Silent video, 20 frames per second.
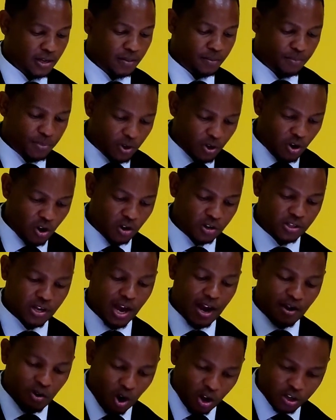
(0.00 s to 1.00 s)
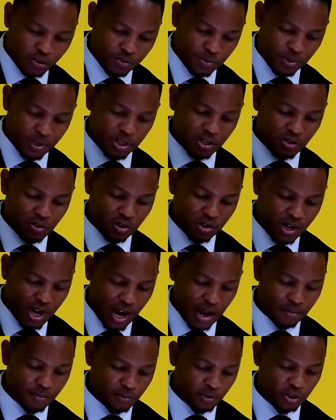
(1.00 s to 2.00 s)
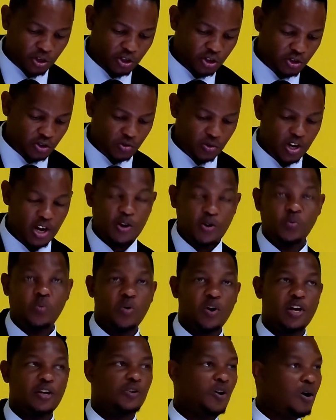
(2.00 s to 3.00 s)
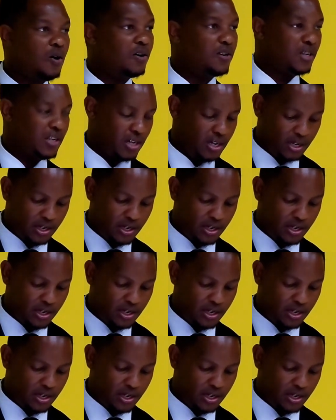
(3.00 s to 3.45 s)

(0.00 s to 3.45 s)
because our gospel did not come to you in word only,